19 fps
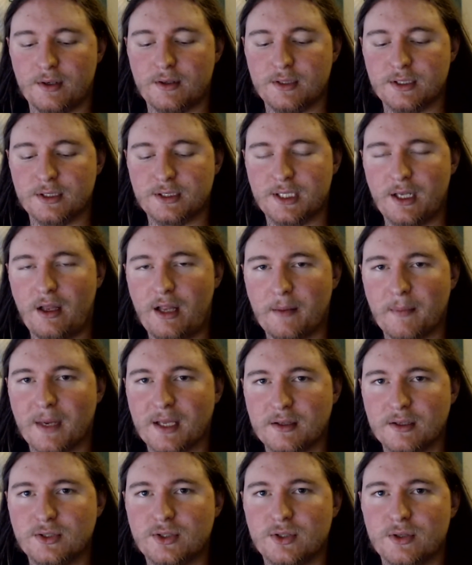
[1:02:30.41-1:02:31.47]
selling
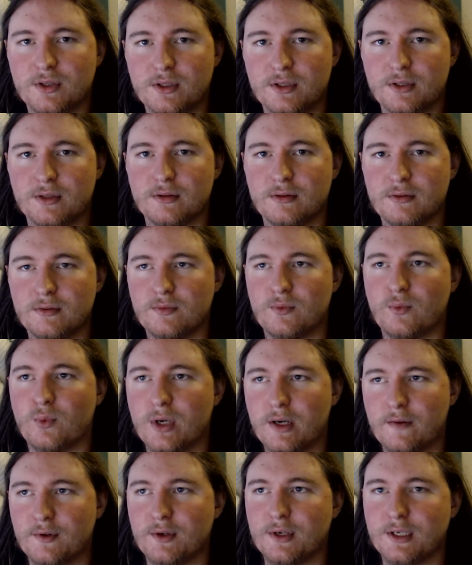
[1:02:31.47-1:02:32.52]
methods, or their
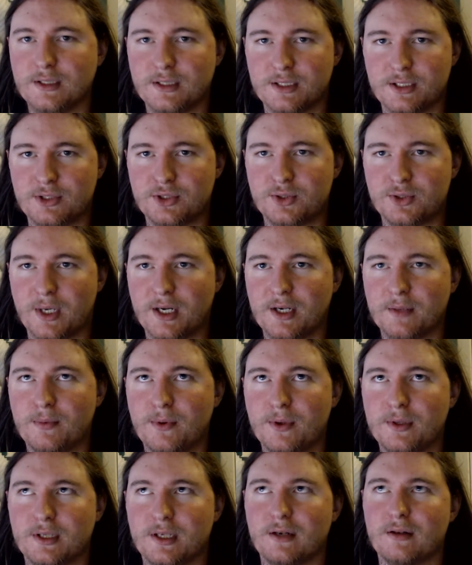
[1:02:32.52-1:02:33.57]
whatever it is that they're trying to
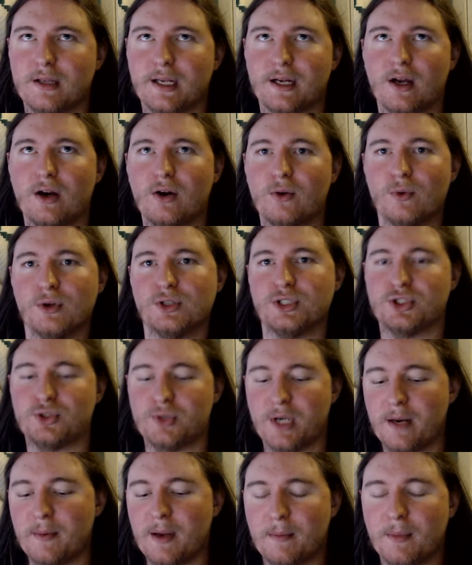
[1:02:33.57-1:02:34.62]
put there. Like, oh, we're just
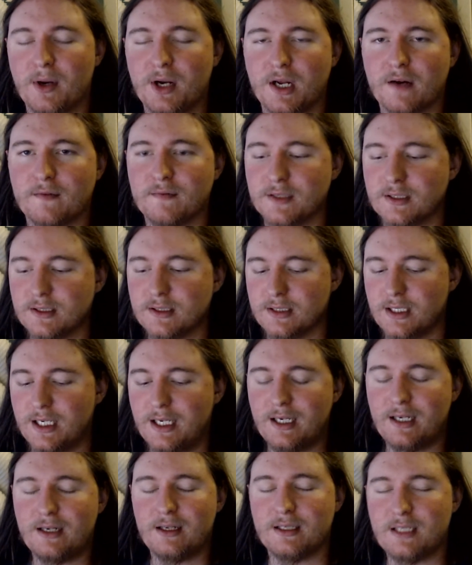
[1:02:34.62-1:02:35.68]
trying to make money off of this.
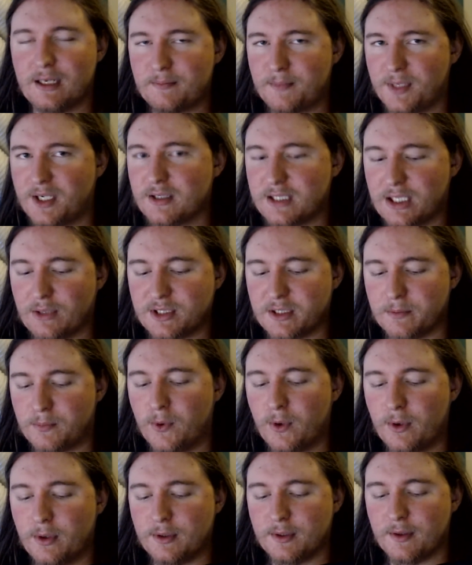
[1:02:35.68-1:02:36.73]
Not because I would
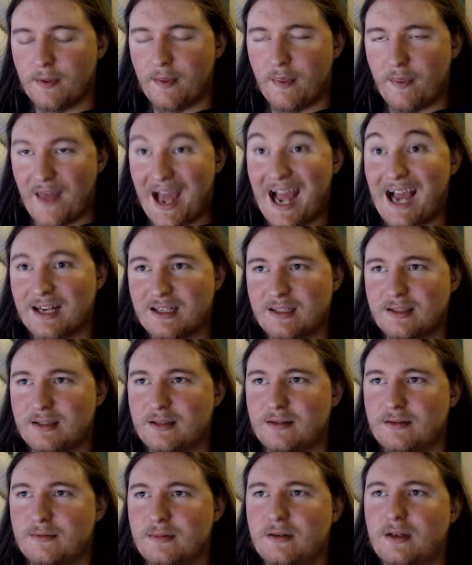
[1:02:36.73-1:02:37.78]
support that,
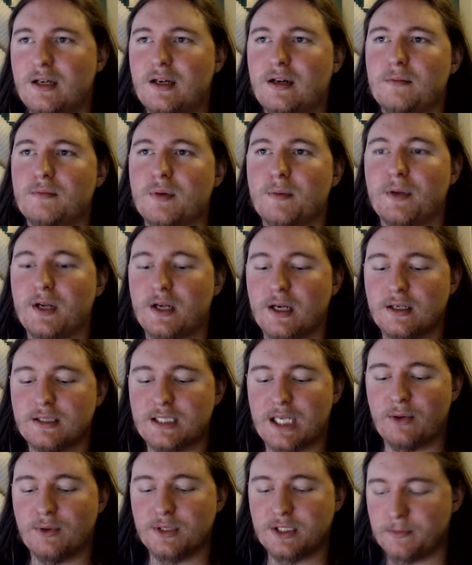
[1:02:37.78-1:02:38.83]
but because
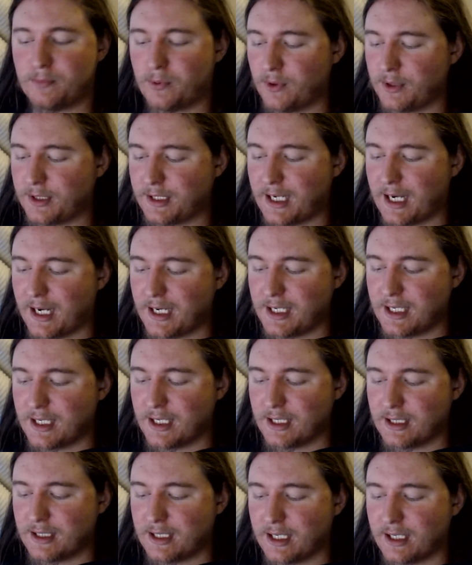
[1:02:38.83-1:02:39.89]
I would support the
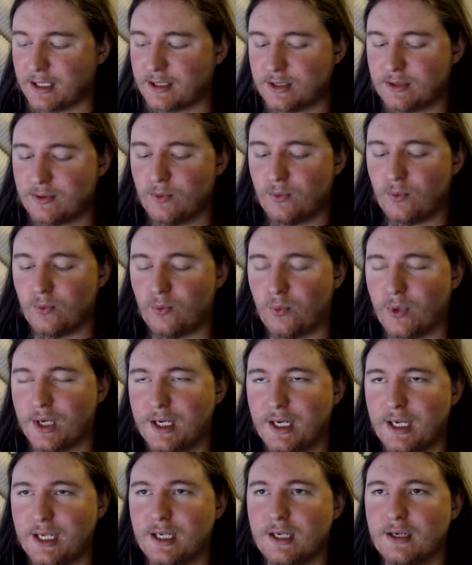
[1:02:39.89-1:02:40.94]
idea that we
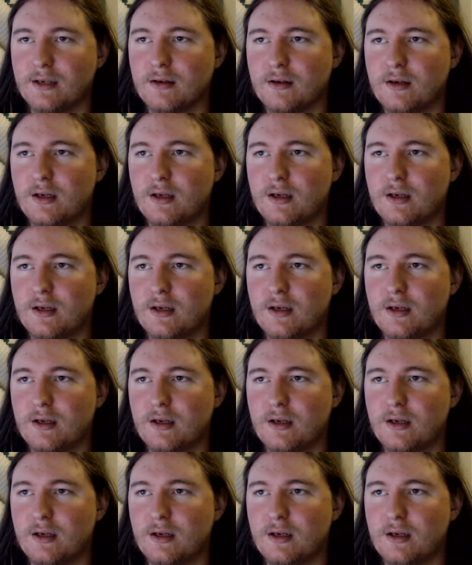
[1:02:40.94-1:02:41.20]
need